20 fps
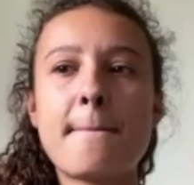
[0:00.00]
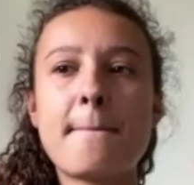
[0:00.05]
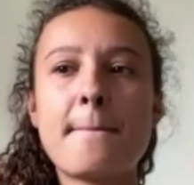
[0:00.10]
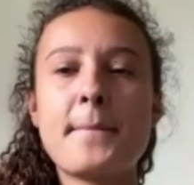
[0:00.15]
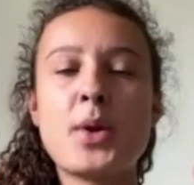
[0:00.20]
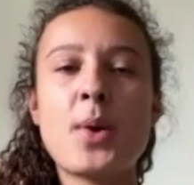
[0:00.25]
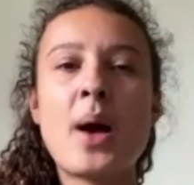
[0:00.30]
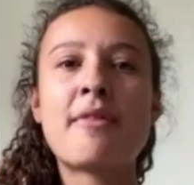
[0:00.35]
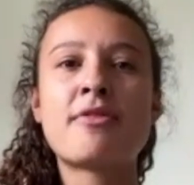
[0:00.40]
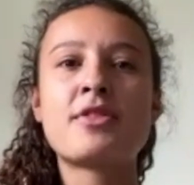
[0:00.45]

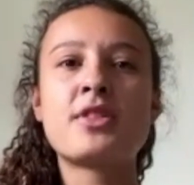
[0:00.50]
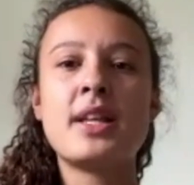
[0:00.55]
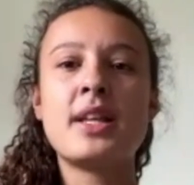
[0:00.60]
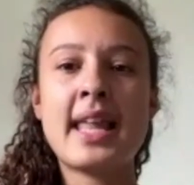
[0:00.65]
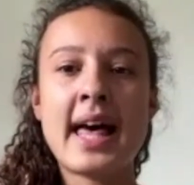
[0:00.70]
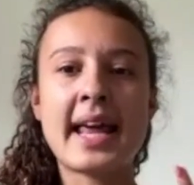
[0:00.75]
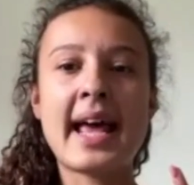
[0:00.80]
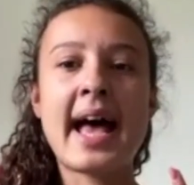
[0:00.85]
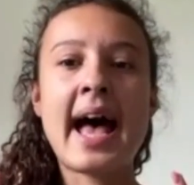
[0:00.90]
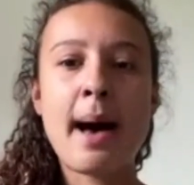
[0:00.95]
you have to
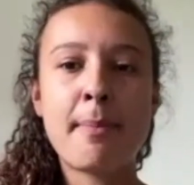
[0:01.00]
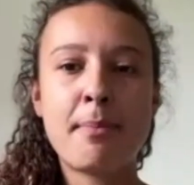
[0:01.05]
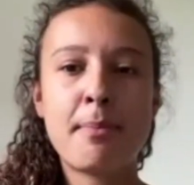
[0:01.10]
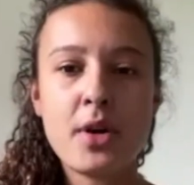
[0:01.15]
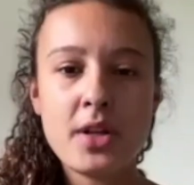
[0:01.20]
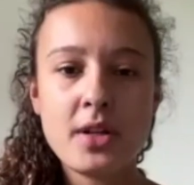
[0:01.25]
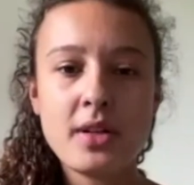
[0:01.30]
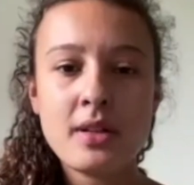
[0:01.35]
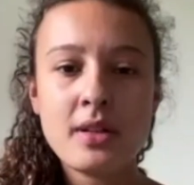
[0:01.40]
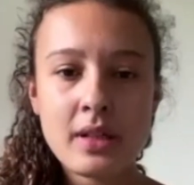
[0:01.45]
let it
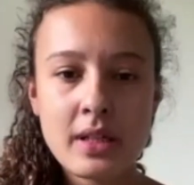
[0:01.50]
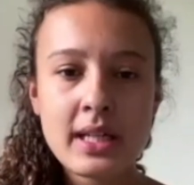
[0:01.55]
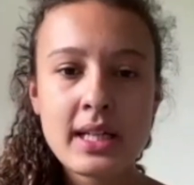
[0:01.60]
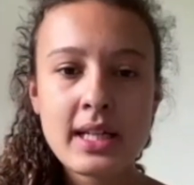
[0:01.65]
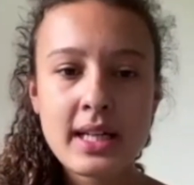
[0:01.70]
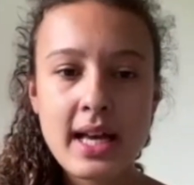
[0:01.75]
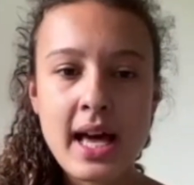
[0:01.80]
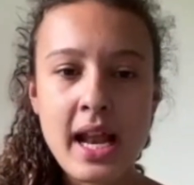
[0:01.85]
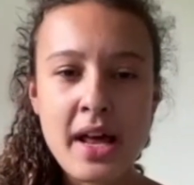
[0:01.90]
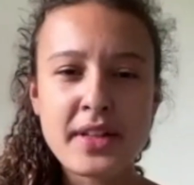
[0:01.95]
happen.
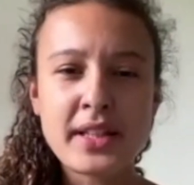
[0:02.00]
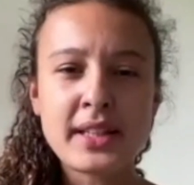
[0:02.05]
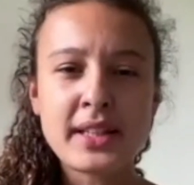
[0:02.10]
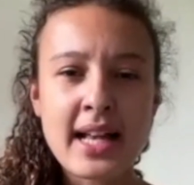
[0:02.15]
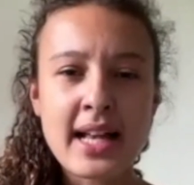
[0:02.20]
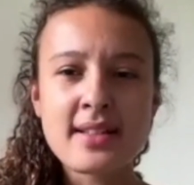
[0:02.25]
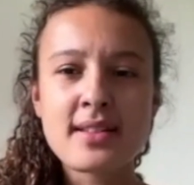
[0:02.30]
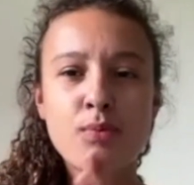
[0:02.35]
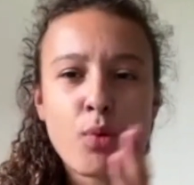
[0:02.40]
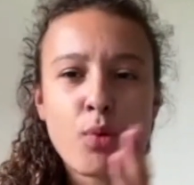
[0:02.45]
I think
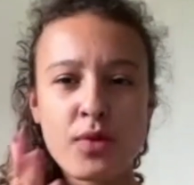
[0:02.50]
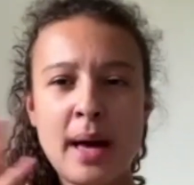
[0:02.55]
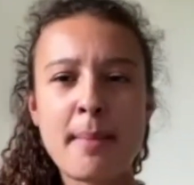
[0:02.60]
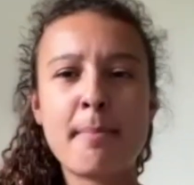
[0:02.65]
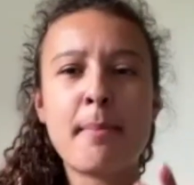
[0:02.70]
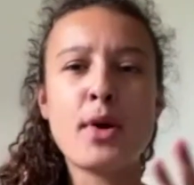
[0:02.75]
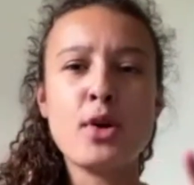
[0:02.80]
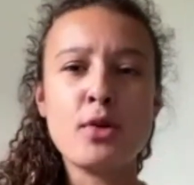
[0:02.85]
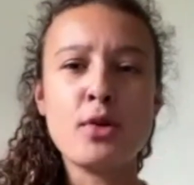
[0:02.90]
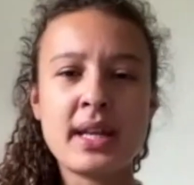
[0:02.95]
that's what that
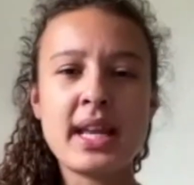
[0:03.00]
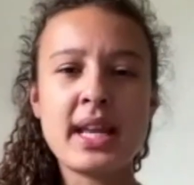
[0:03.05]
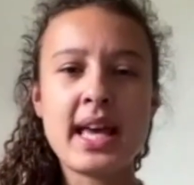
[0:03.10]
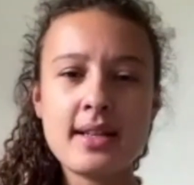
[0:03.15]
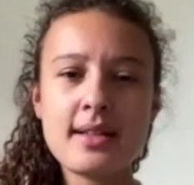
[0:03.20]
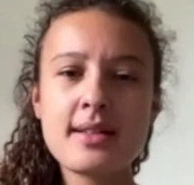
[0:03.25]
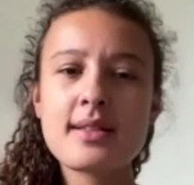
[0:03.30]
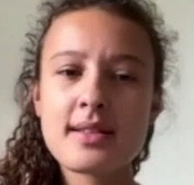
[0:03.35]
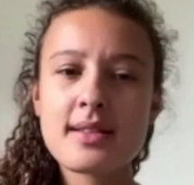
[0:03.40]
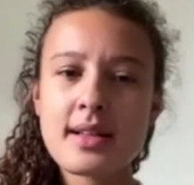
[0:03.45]
moment
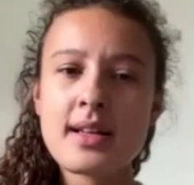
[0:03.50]
is.